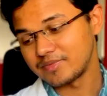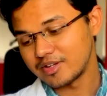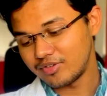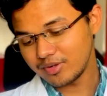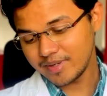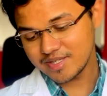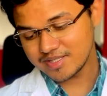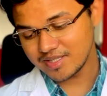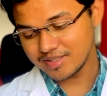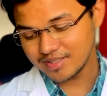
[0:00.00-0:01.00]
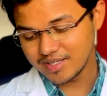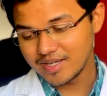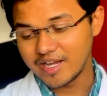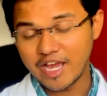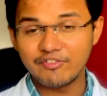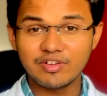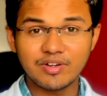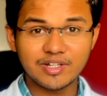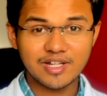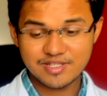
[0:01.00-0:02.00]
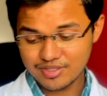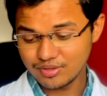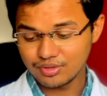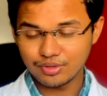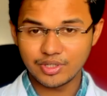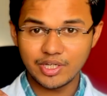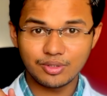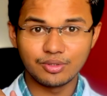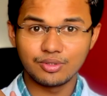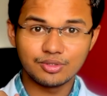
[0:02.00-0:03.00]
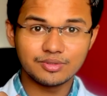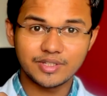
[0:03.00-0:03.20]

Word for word: For medicine everyone tells you to read Kundu.